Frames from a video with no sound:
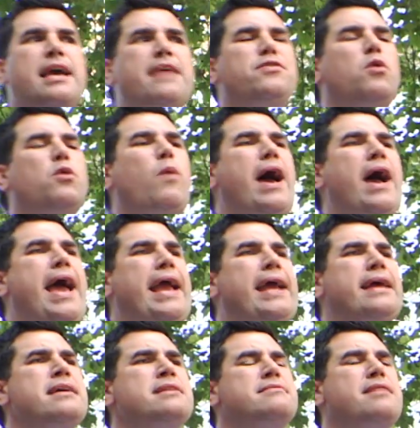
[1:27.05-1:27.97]
in the
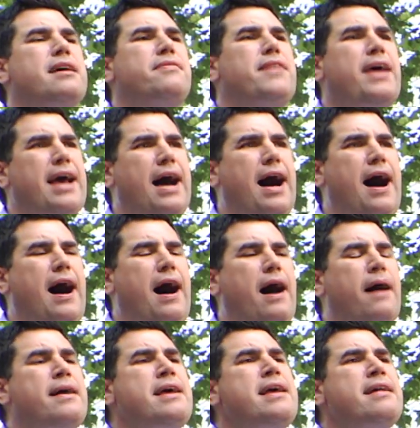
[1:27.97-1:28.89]
way that they
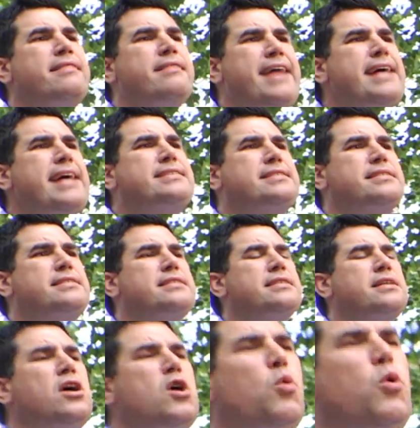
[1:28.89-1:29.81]
are.
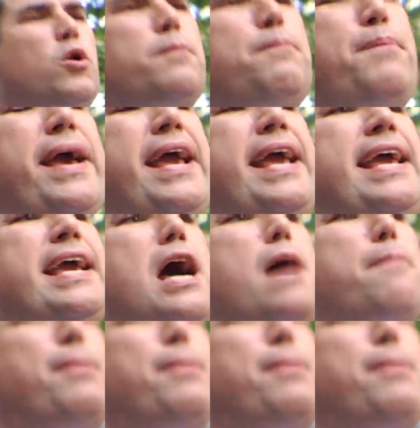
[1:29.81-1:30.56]
This would be a